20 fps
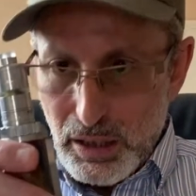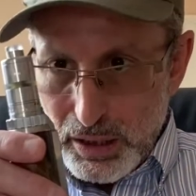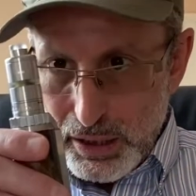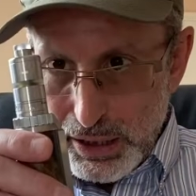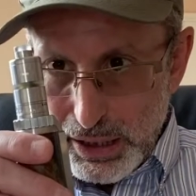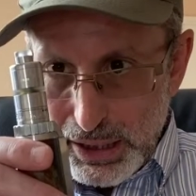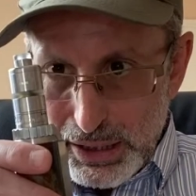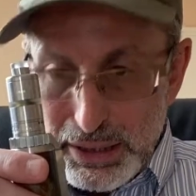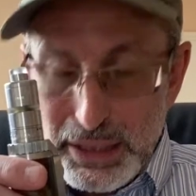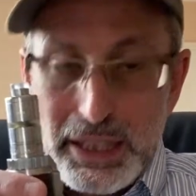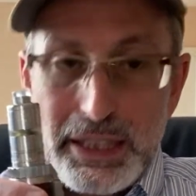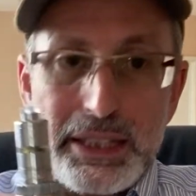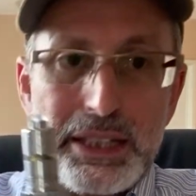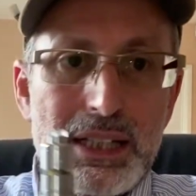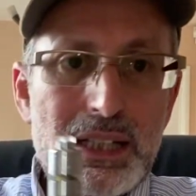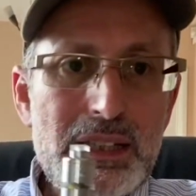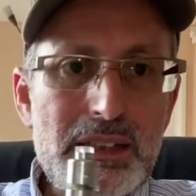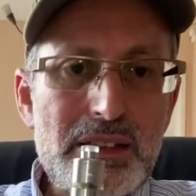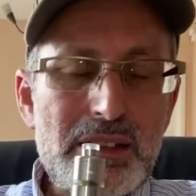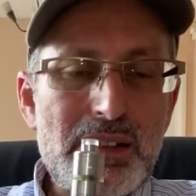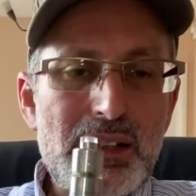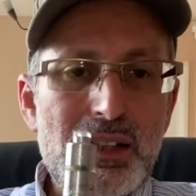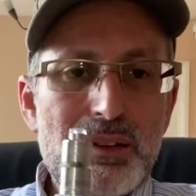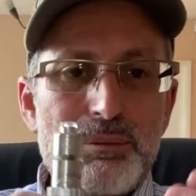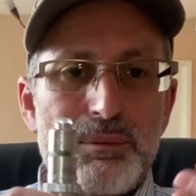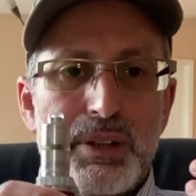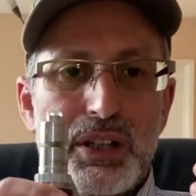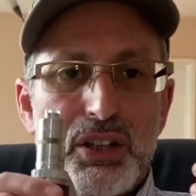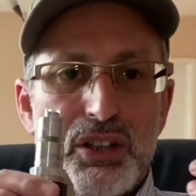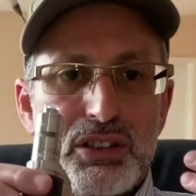I like it
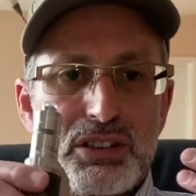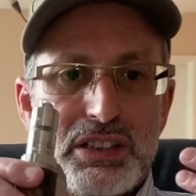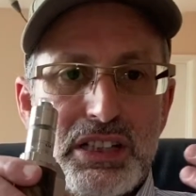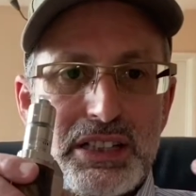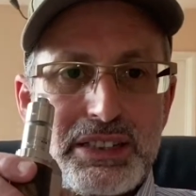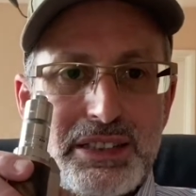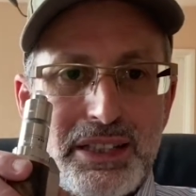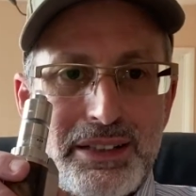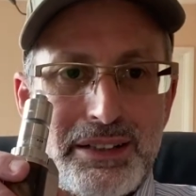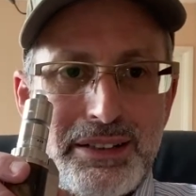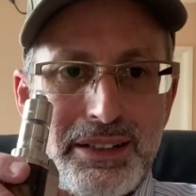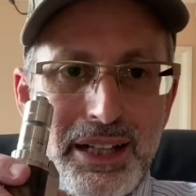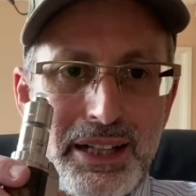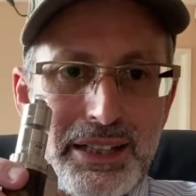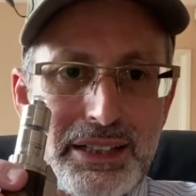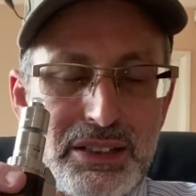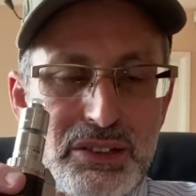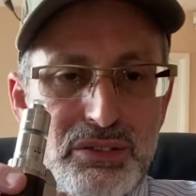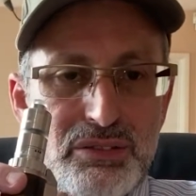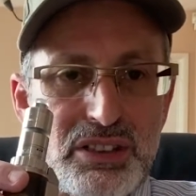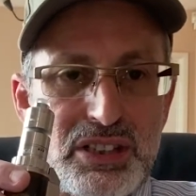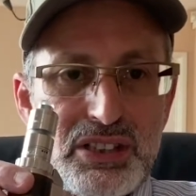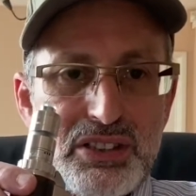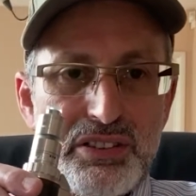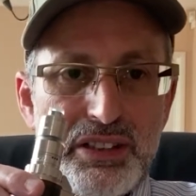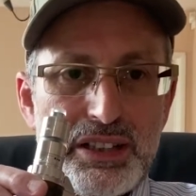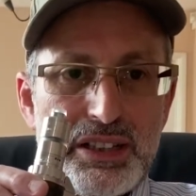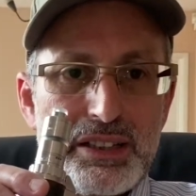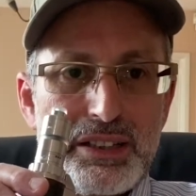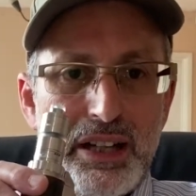because it's a nice
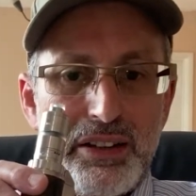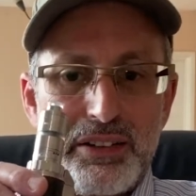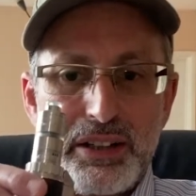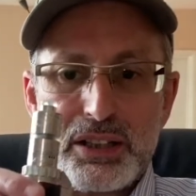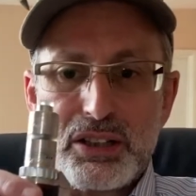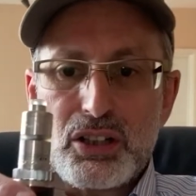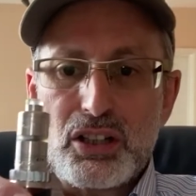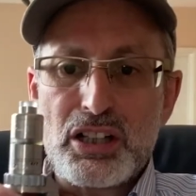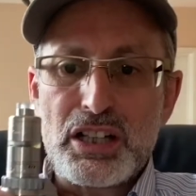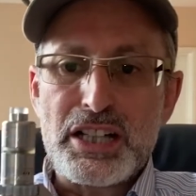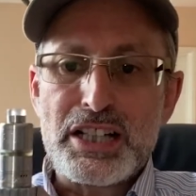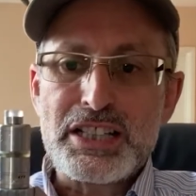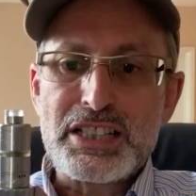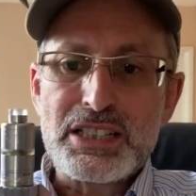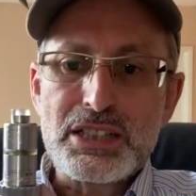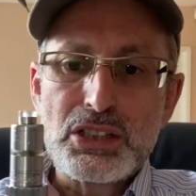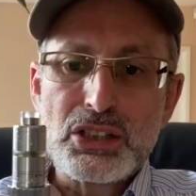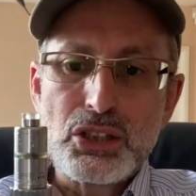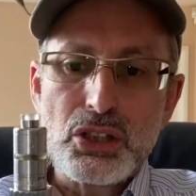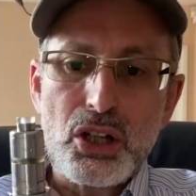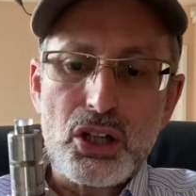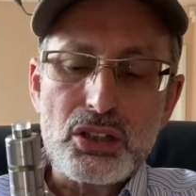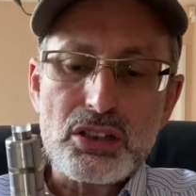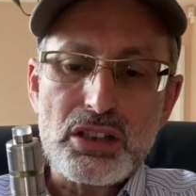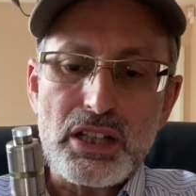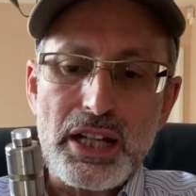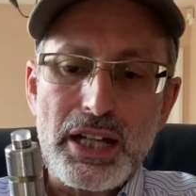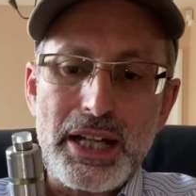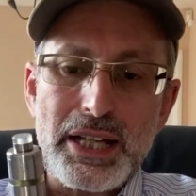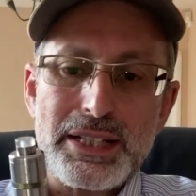restricted direct to long. It's not
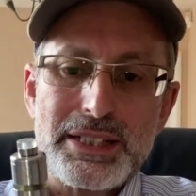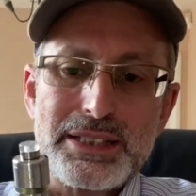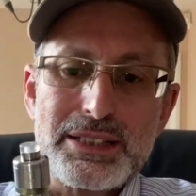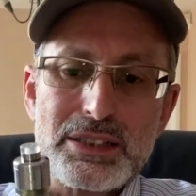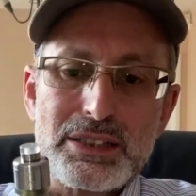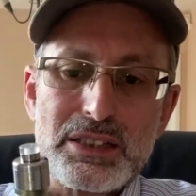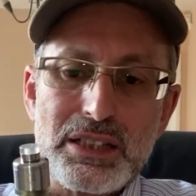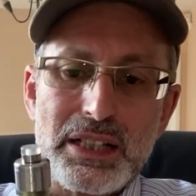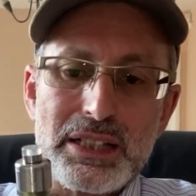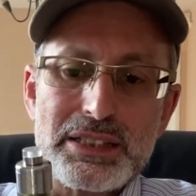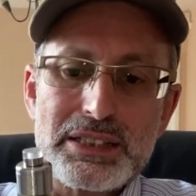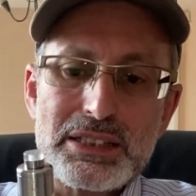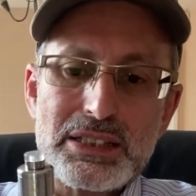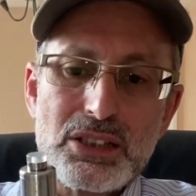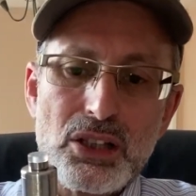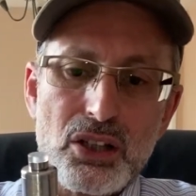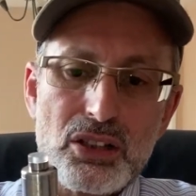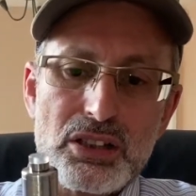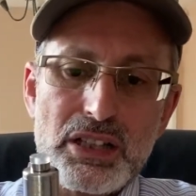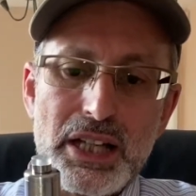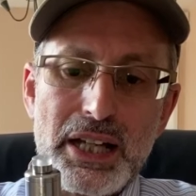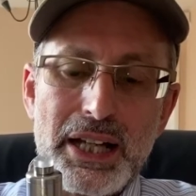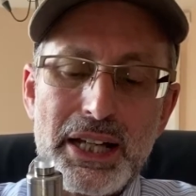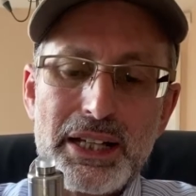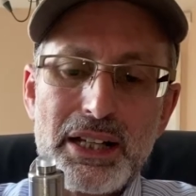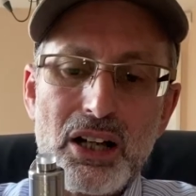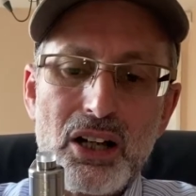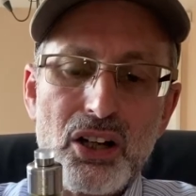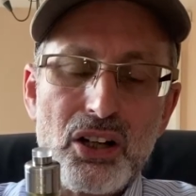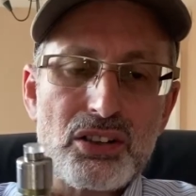a, it's not a
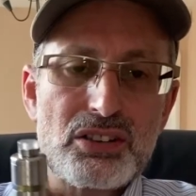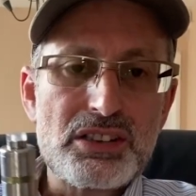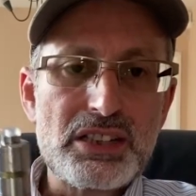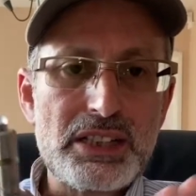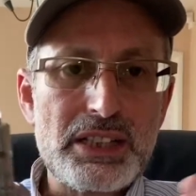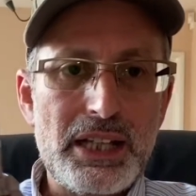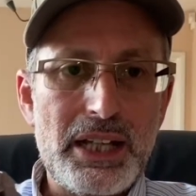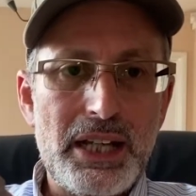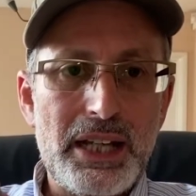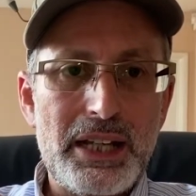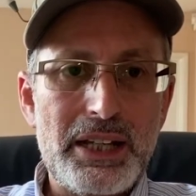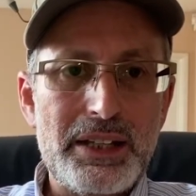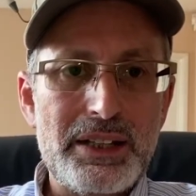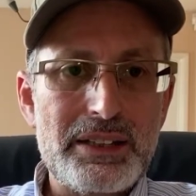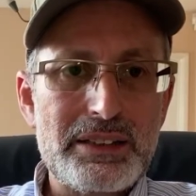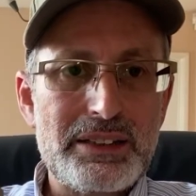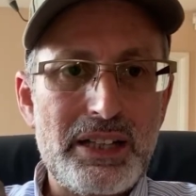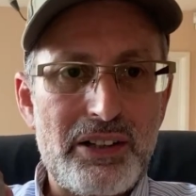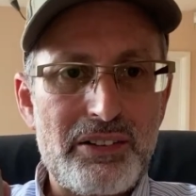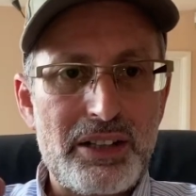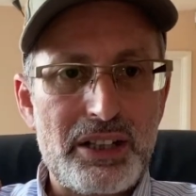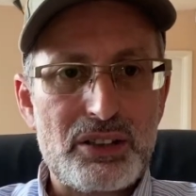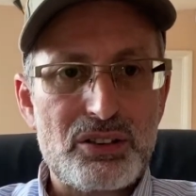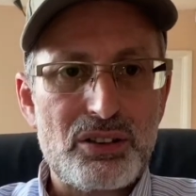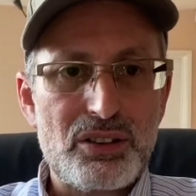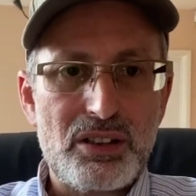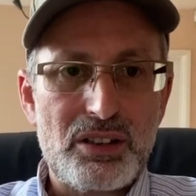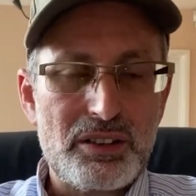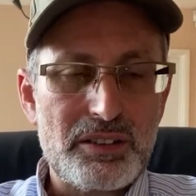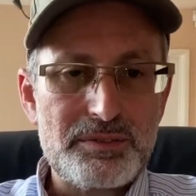RTA direct to
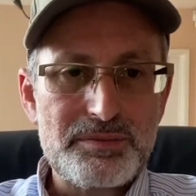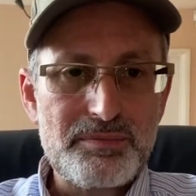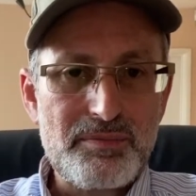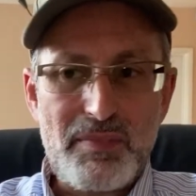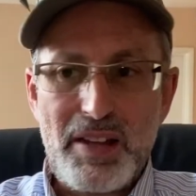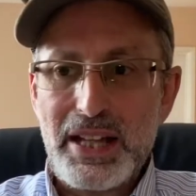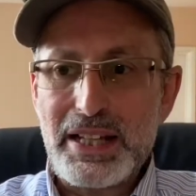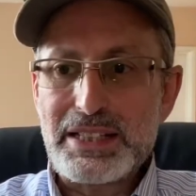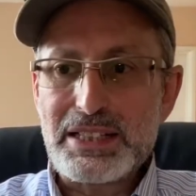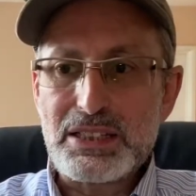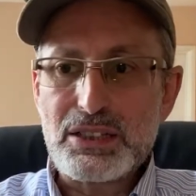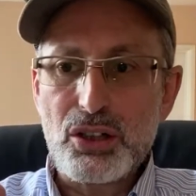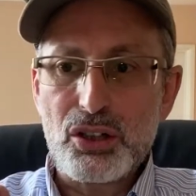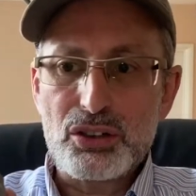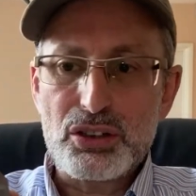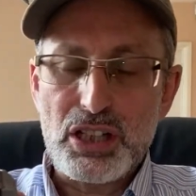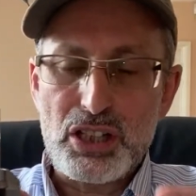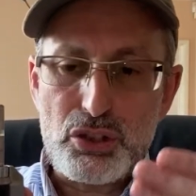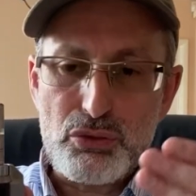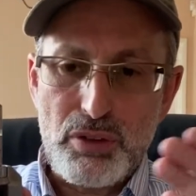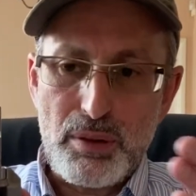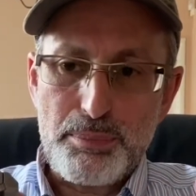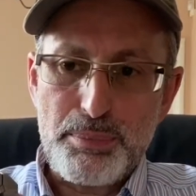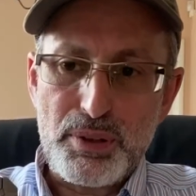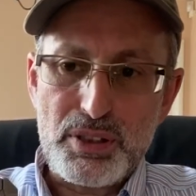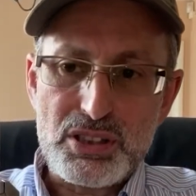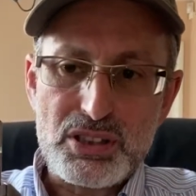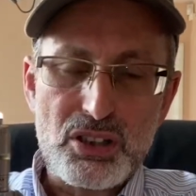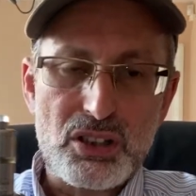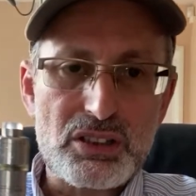long. It's not a dripper,
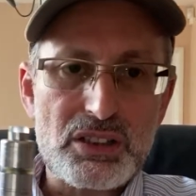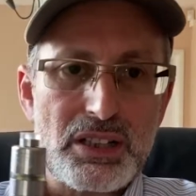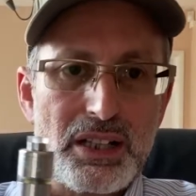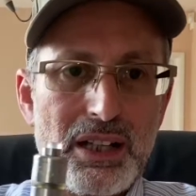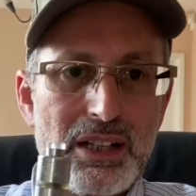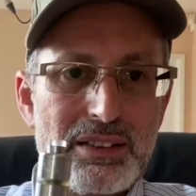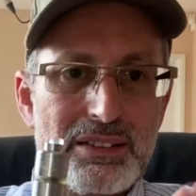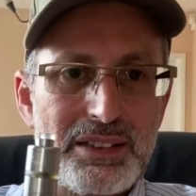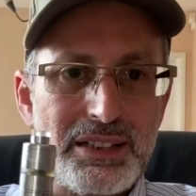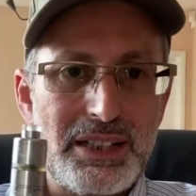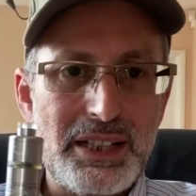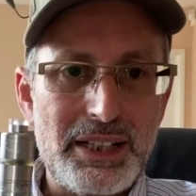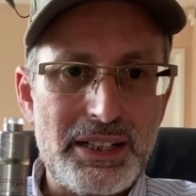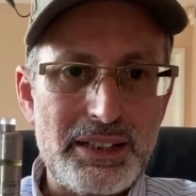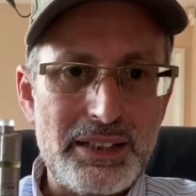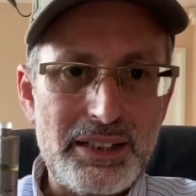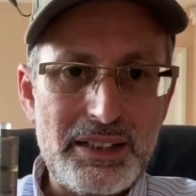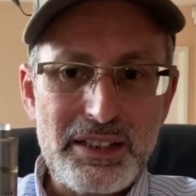it's not an RDA.